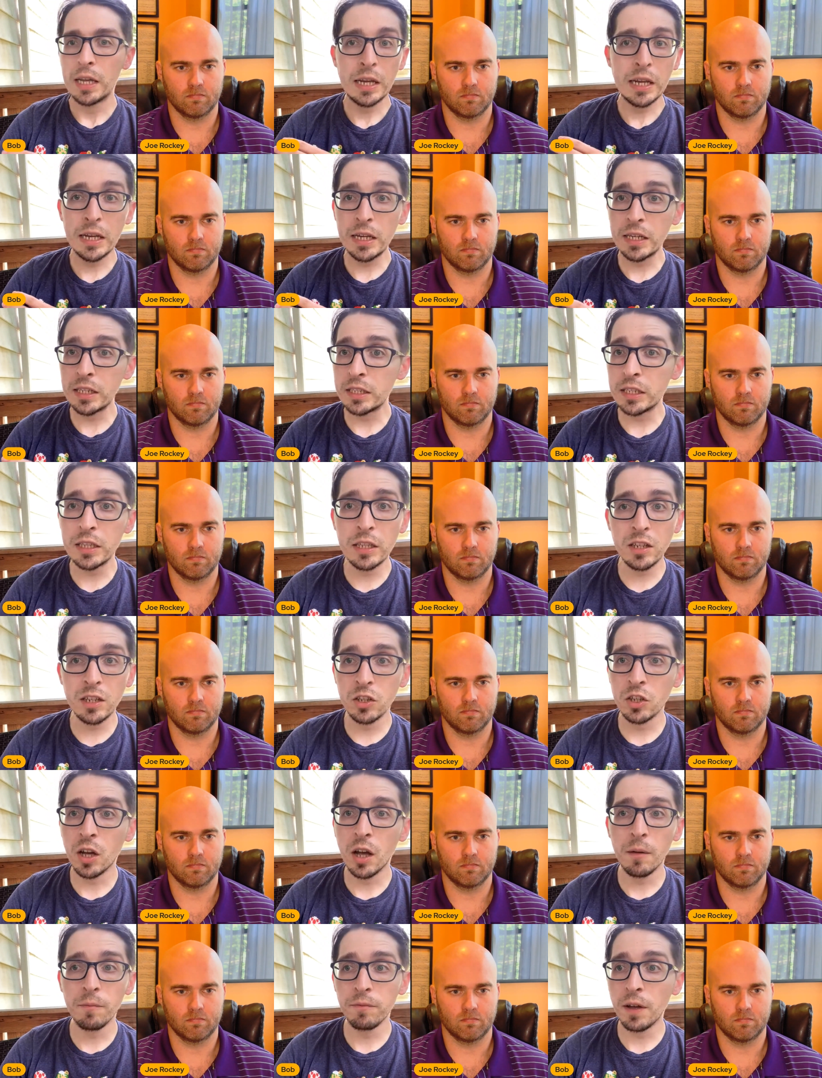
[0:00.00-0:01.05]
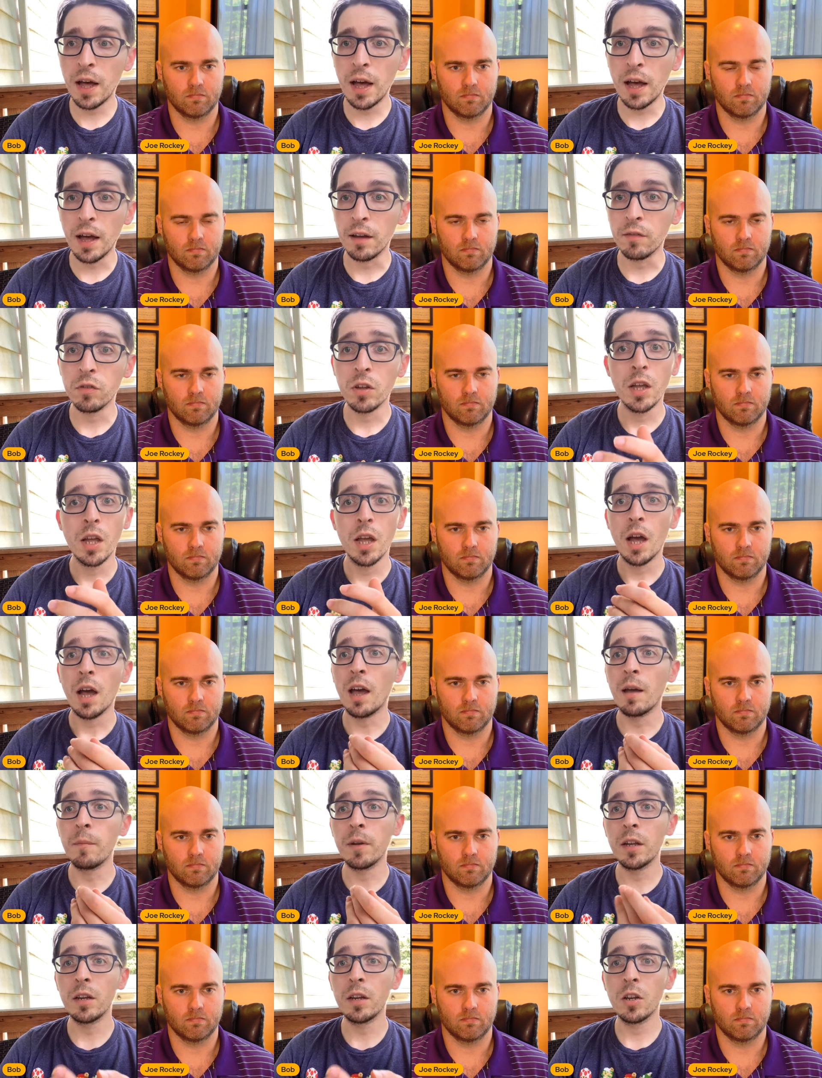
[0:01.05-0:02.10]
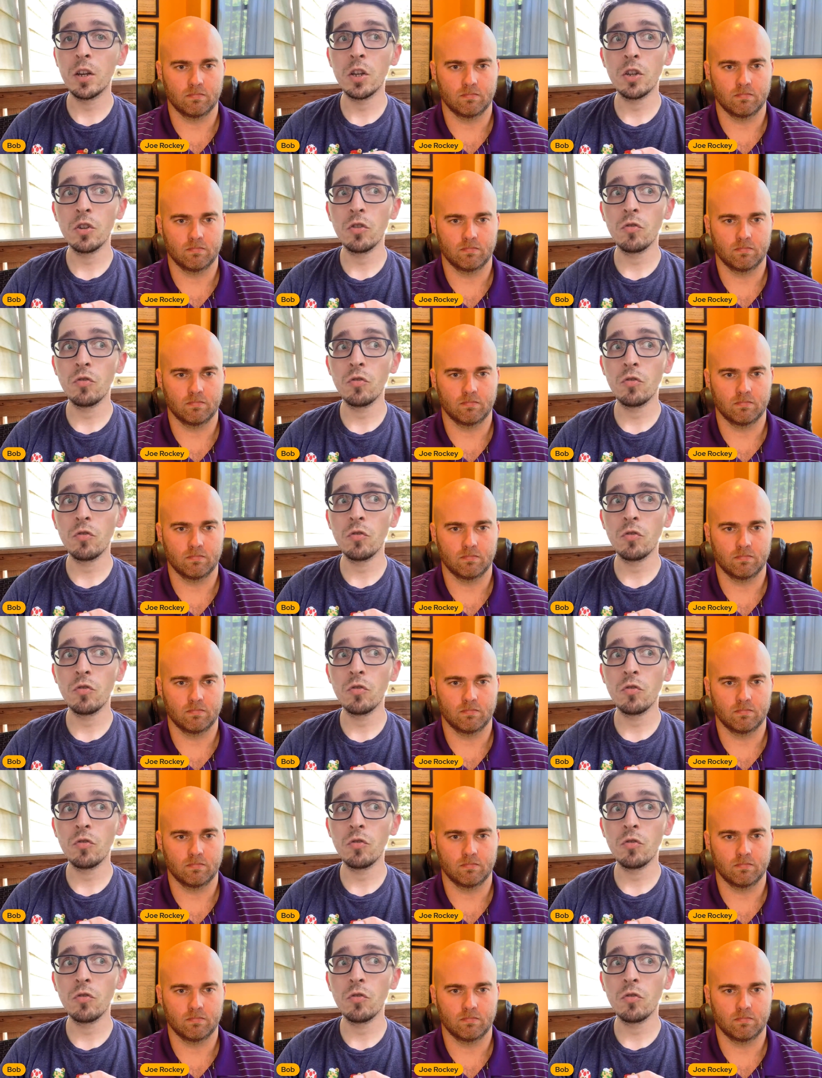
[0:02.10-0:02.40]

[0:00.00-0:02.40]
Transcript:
Speaker 1: He's in the top five. I mean,